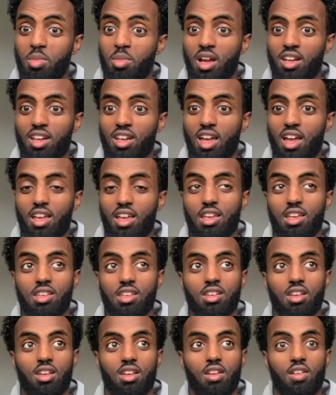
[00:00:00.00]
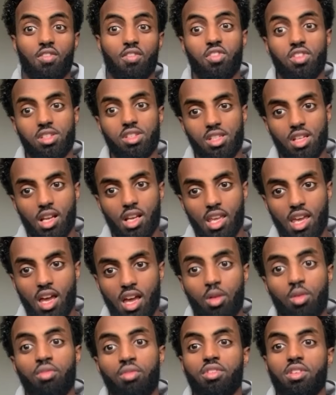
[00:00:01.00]
man that is physically
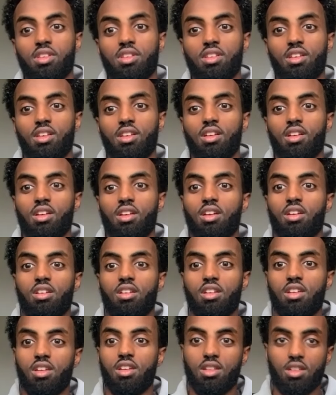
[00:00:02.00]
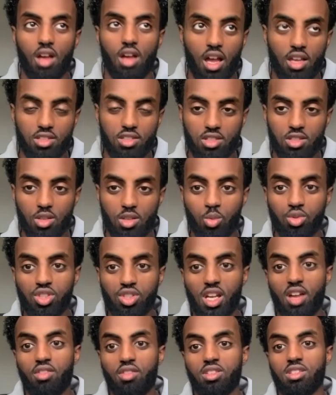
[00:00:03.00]
healthy, has his own
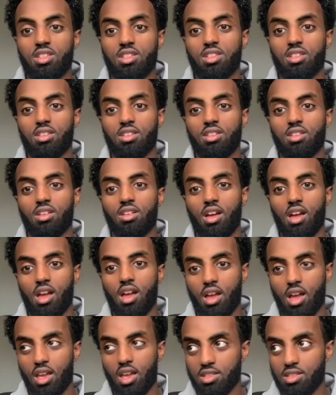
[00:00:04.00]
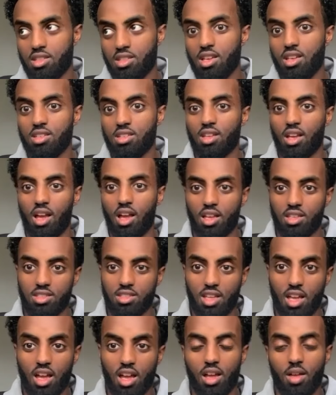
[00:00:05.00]
charity, has this, has
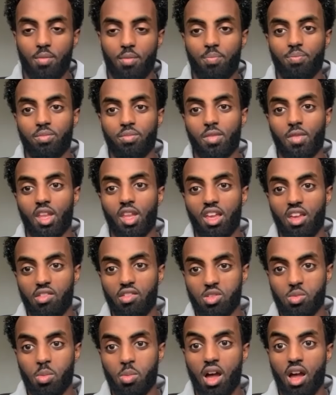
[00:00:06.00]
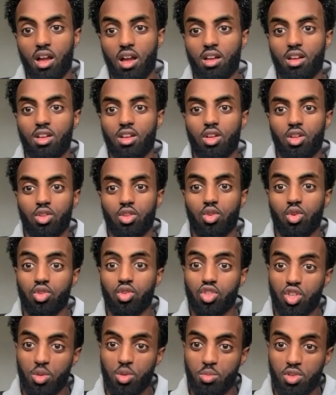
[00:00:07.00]
that, gives back,
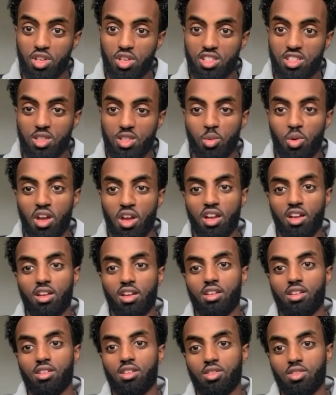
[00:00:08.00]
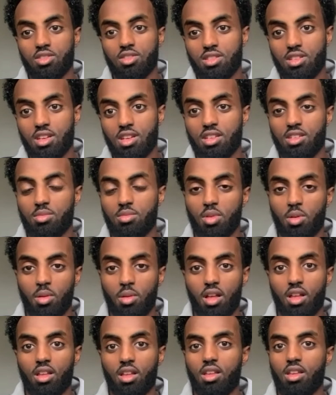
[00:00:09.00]
does community work, is this, that.